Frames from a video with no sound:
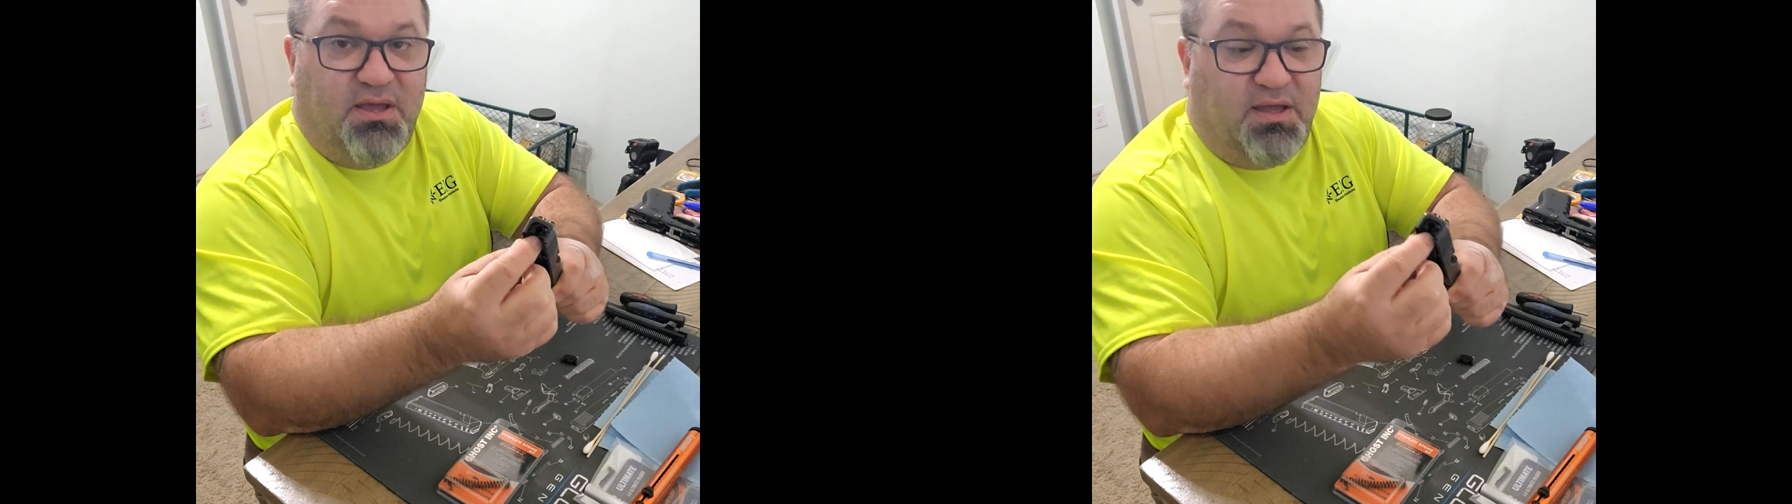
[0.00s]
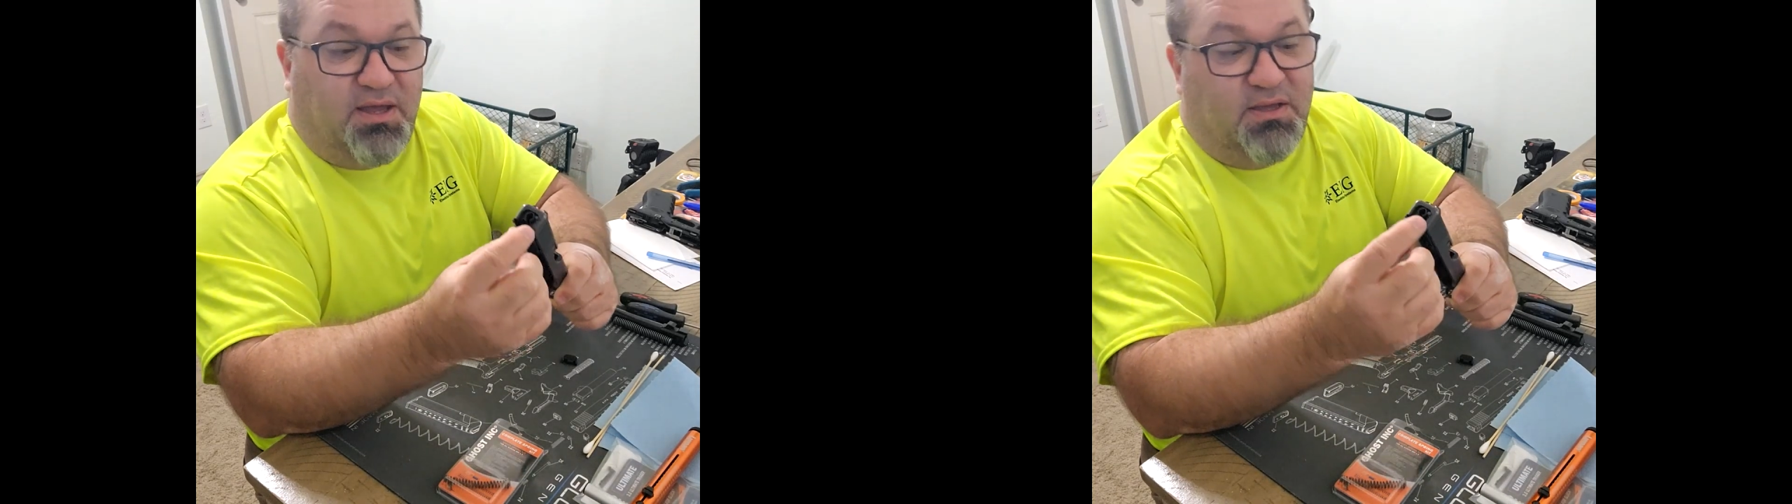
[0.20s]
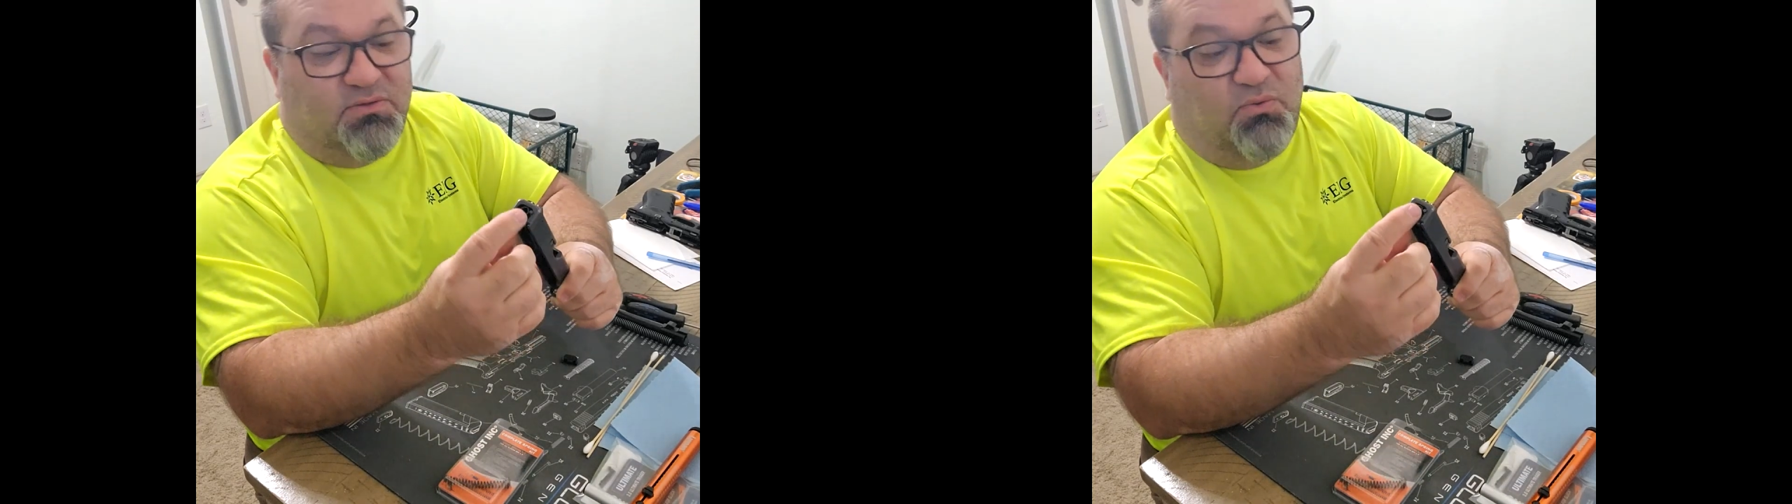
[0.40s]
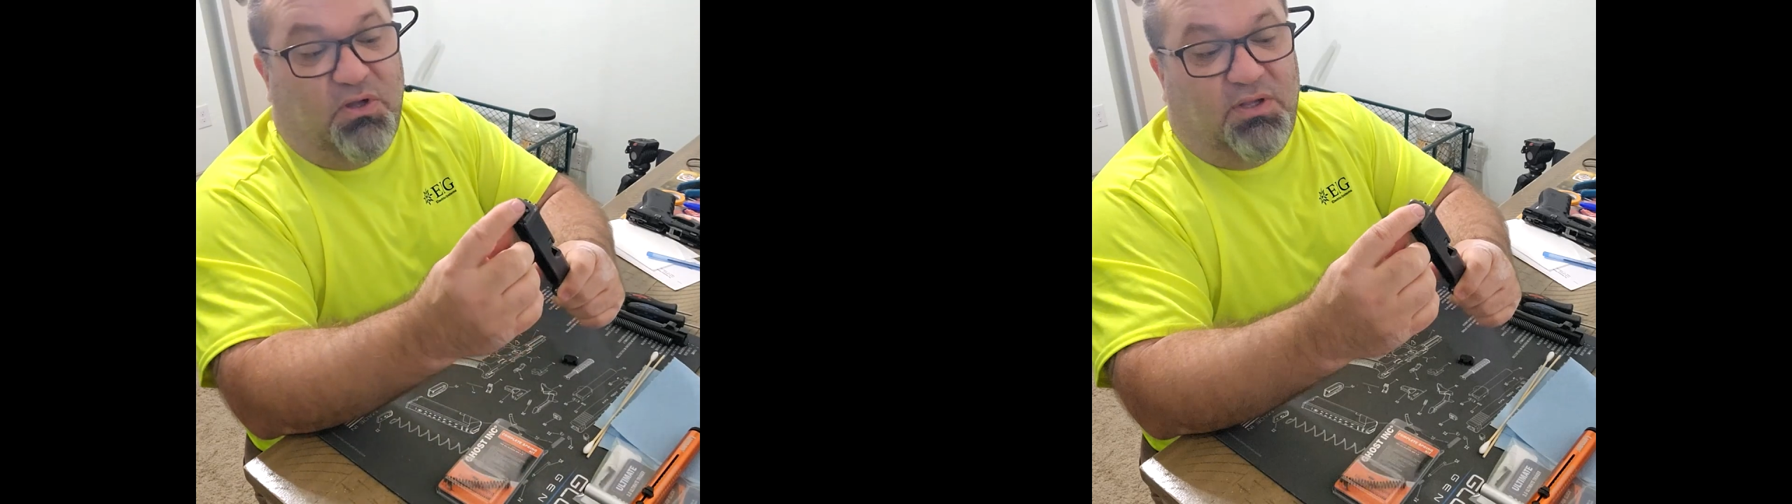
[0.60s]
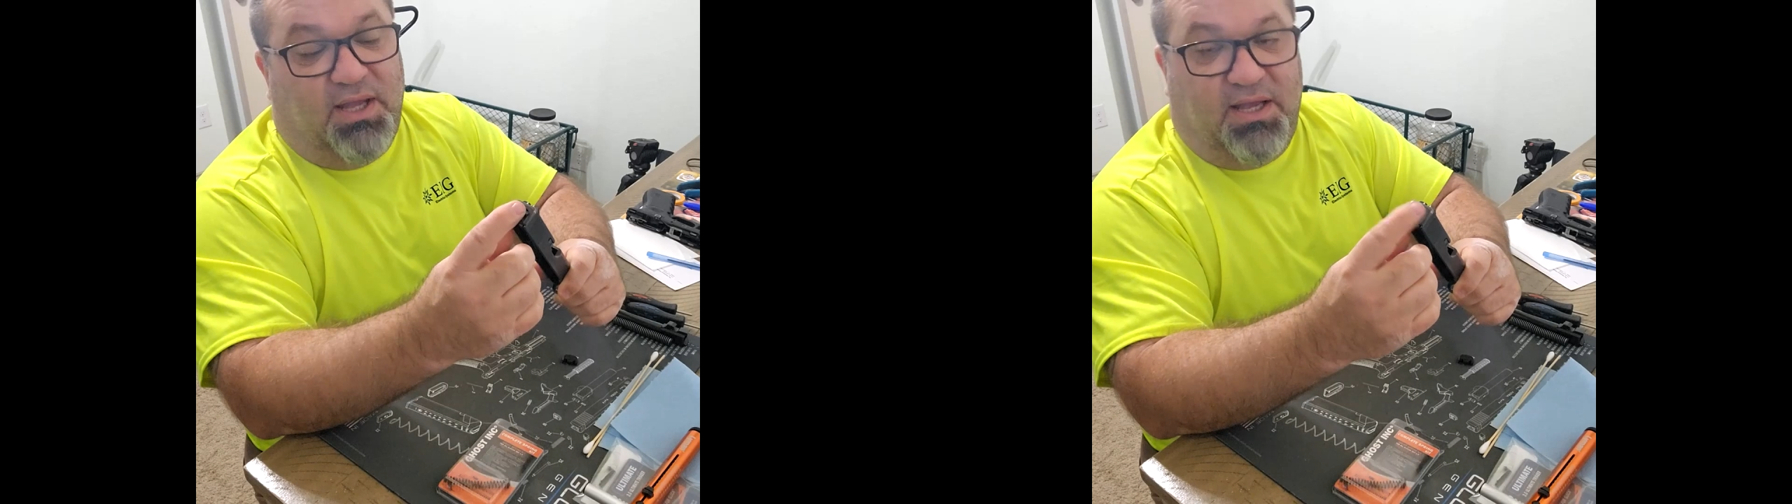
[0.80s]
as
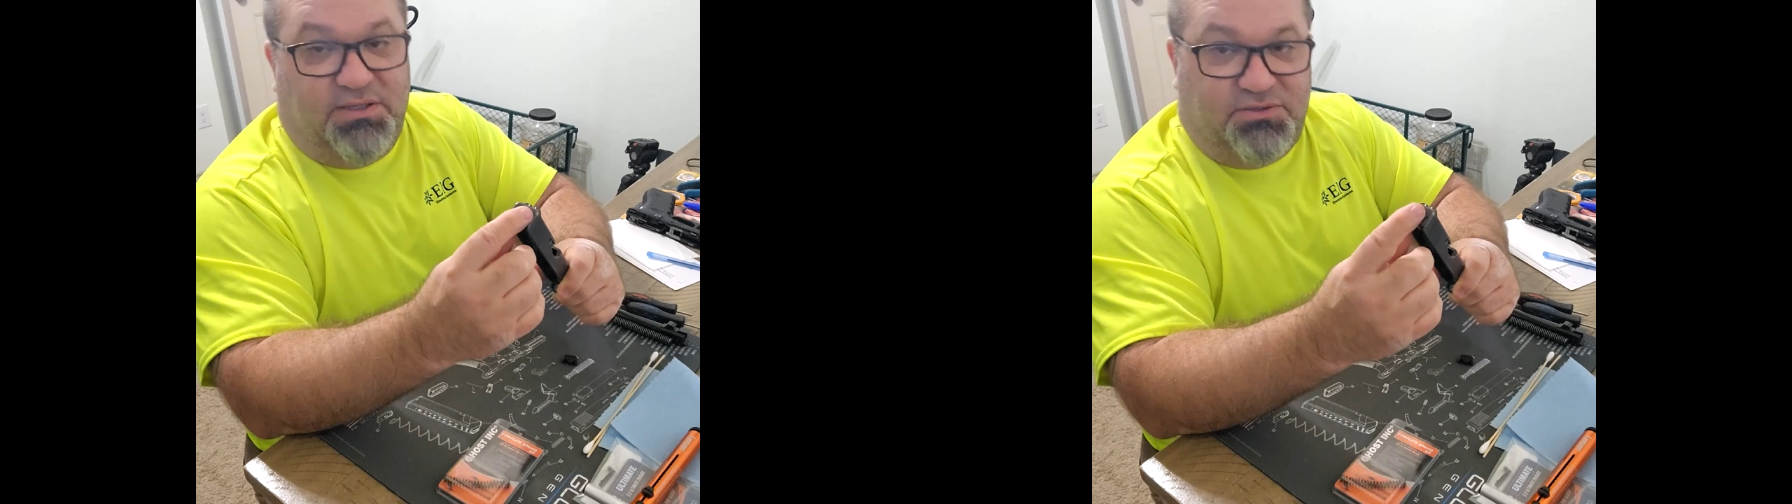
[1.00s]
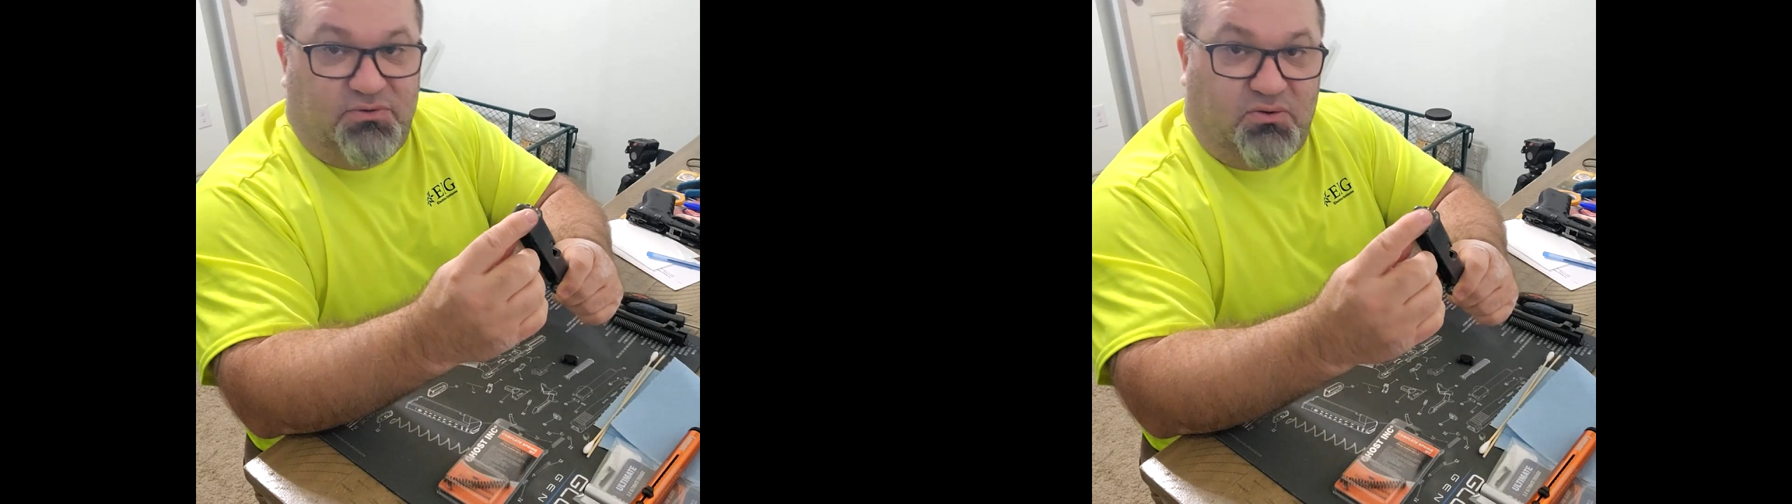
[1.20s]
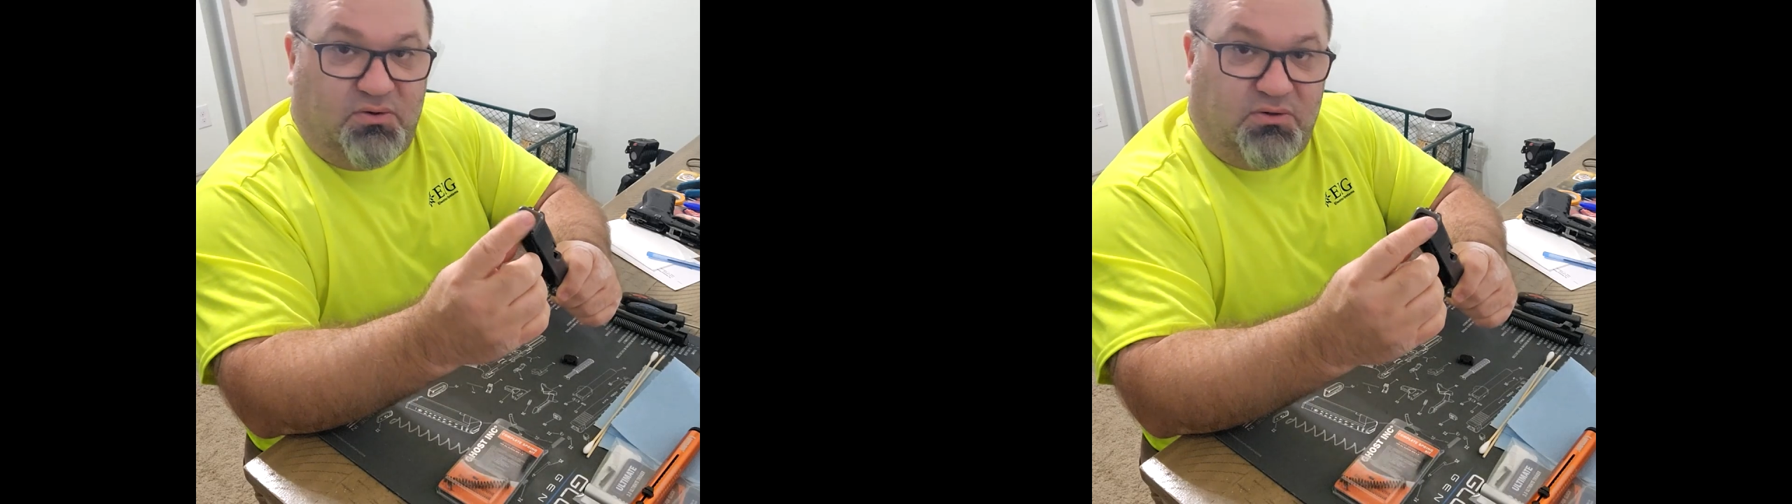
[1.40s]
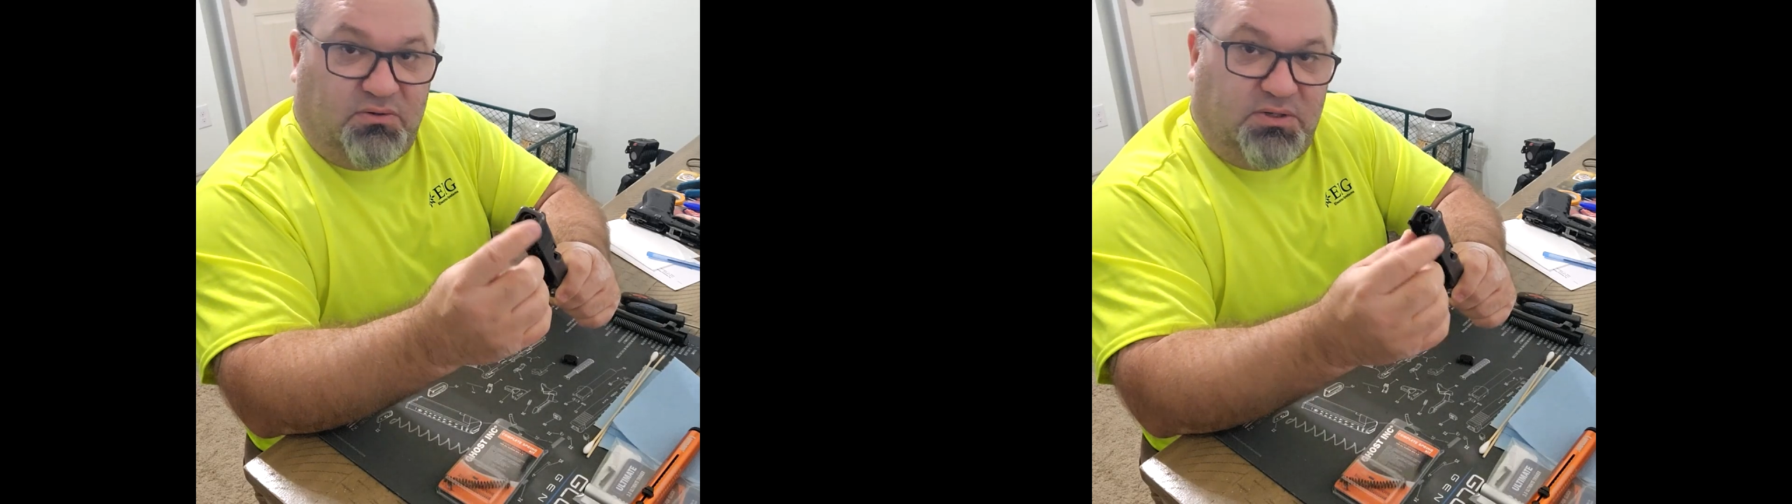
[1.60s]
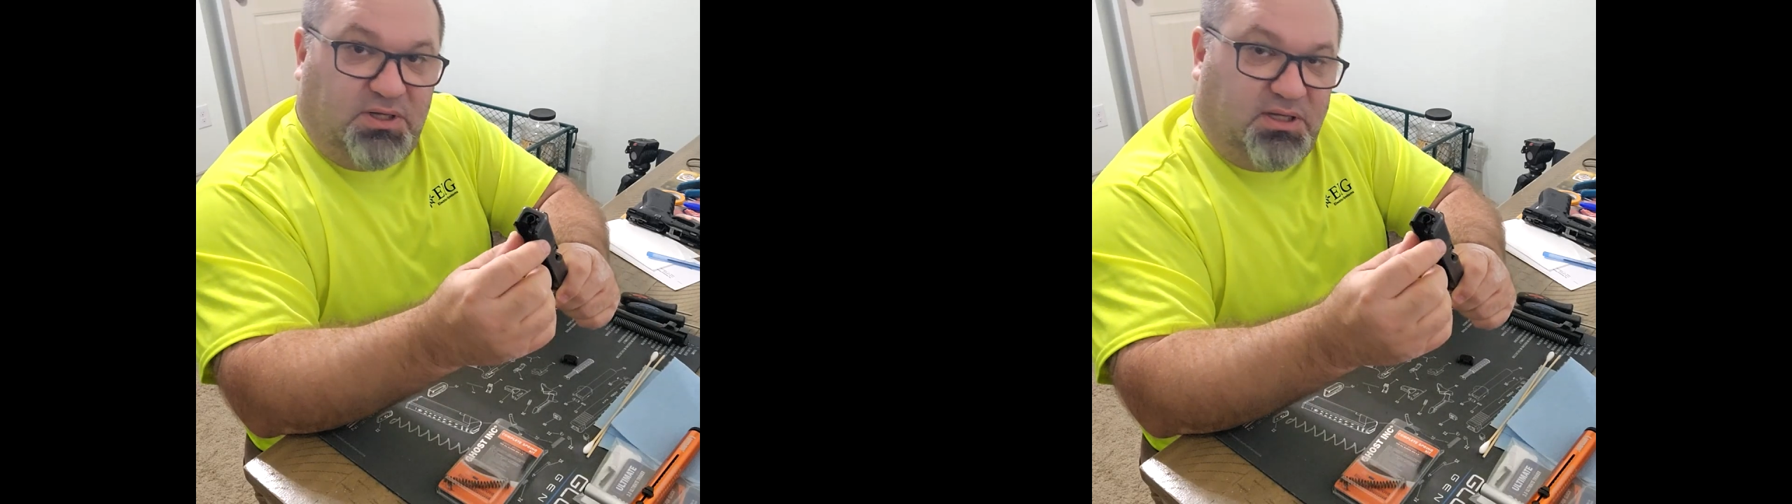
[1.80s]
well as your